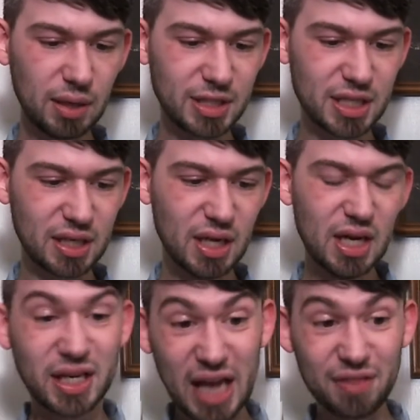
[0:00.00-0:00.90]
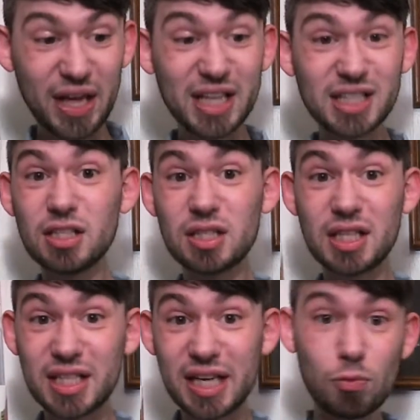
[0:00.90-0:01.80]
Let me see. This is
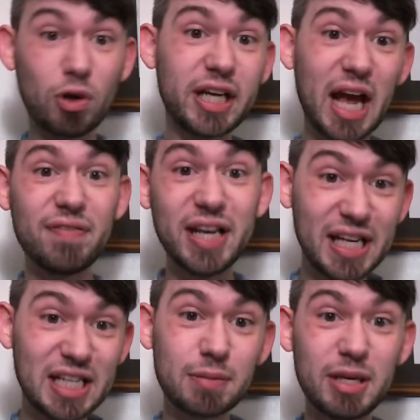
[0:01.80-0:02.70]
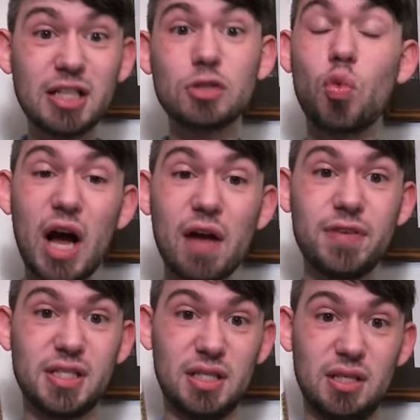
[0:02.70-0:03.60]
the scene where Kevin Eastman and his
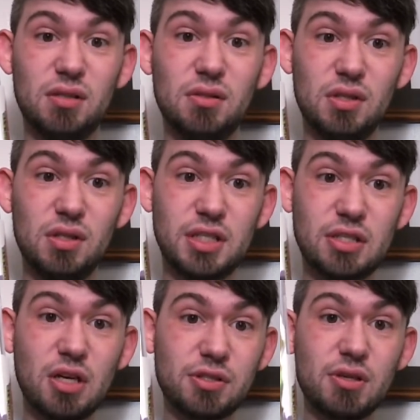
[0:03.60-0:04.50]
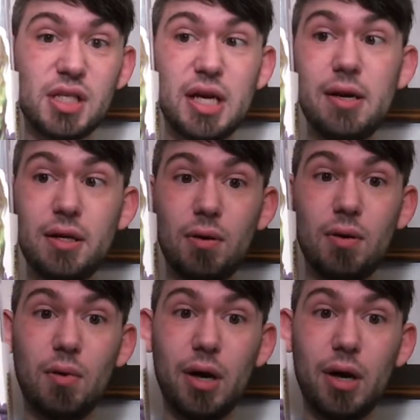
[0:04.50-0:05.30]
wife is in. This is also the scene